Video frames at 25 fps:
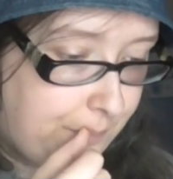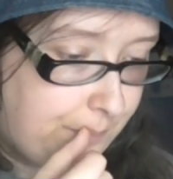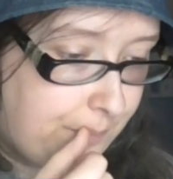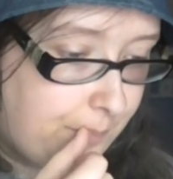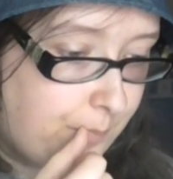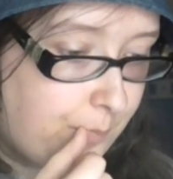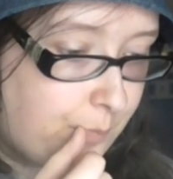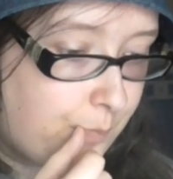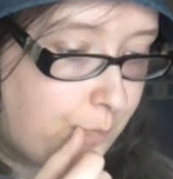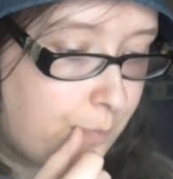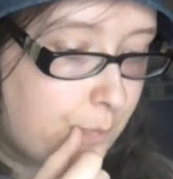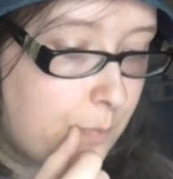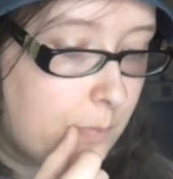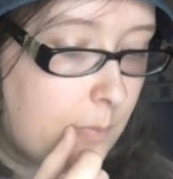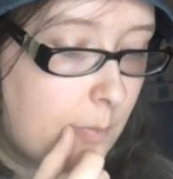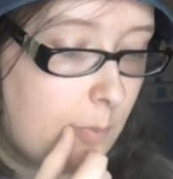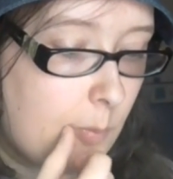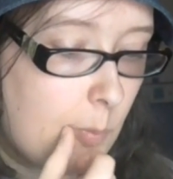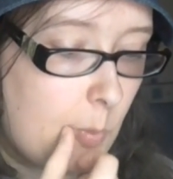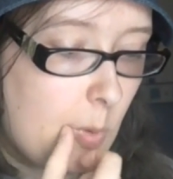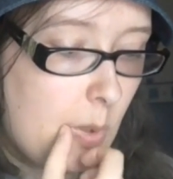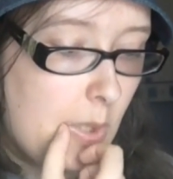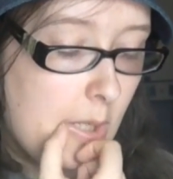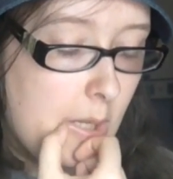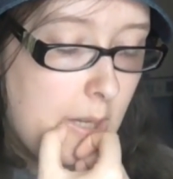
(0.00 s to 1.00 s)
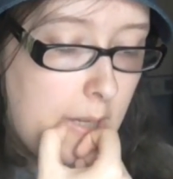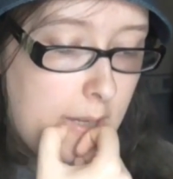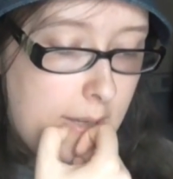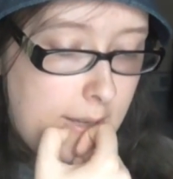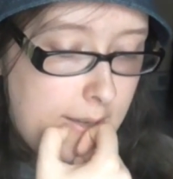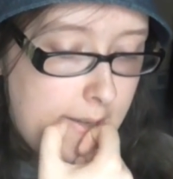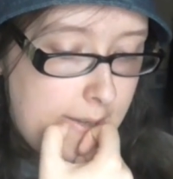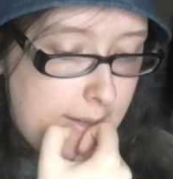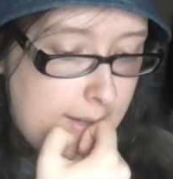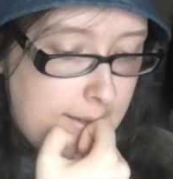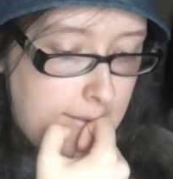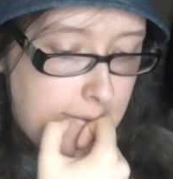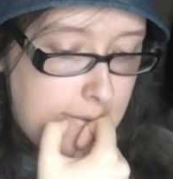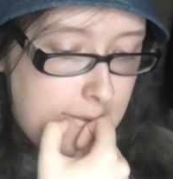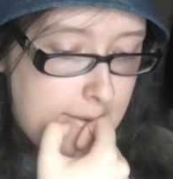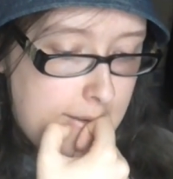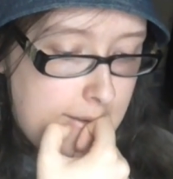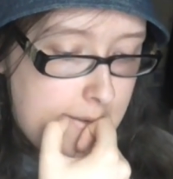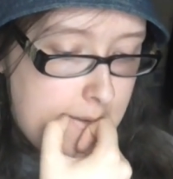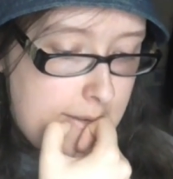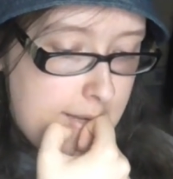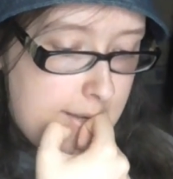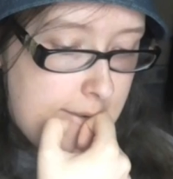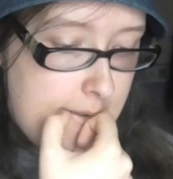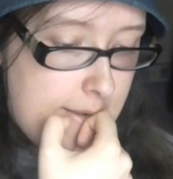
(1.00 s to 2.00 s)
Nobody speaks.